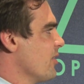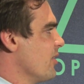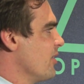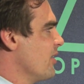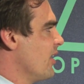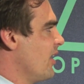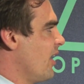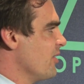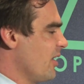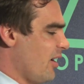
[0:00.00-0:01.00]
So yeah.
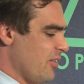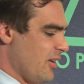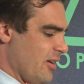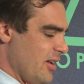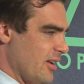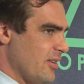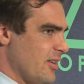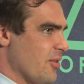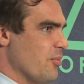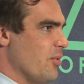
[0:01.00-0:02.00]
I, would like to hear